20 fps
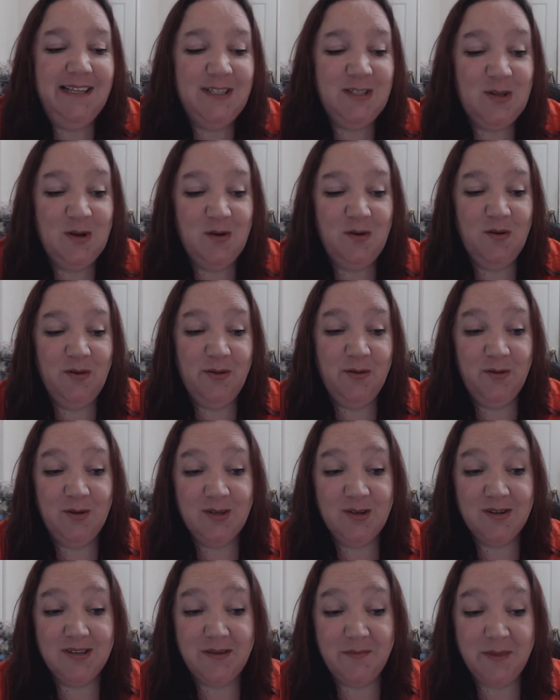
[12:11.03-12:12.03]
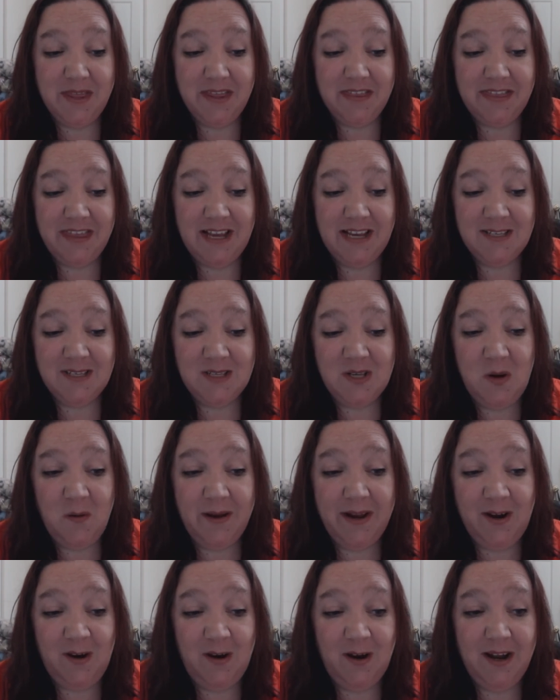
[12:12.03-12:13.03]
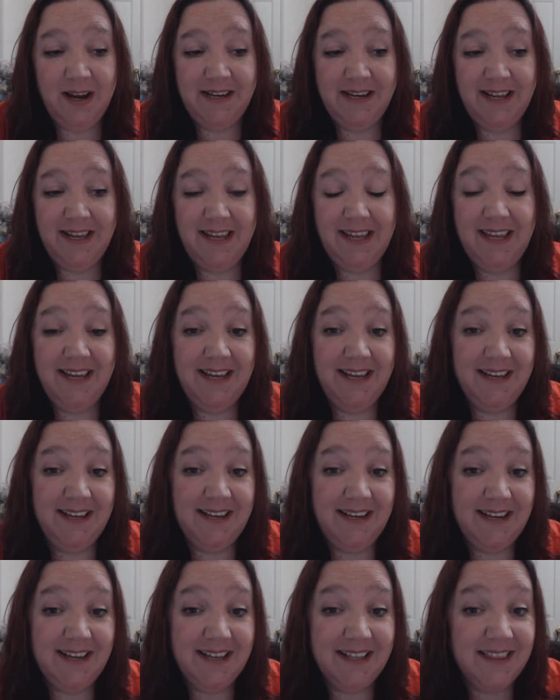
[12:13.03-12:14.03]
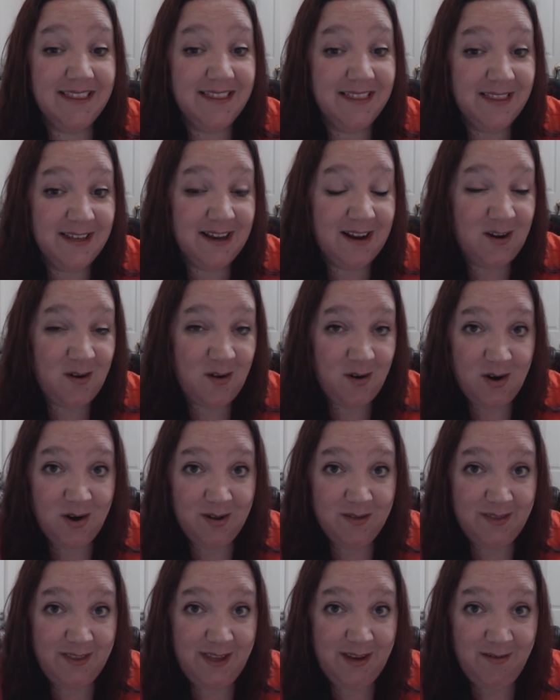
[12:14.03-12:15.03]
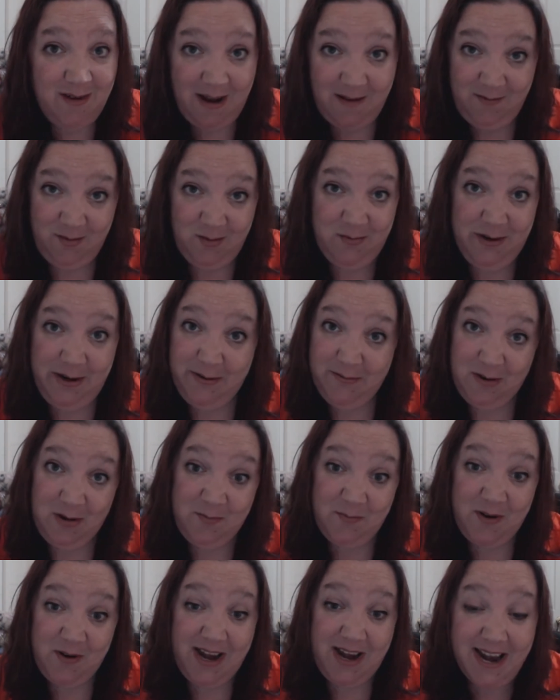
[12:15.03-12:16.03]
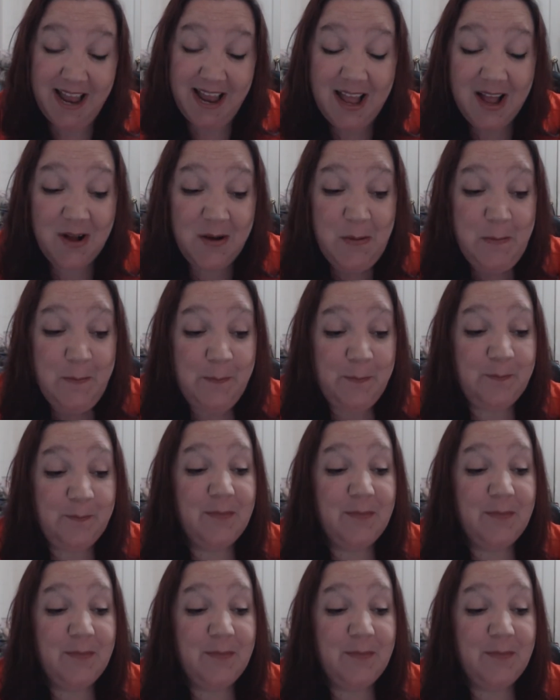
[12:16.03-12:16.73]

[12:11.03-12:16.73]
So those are some of the things going on in the, the Ravelry group right now.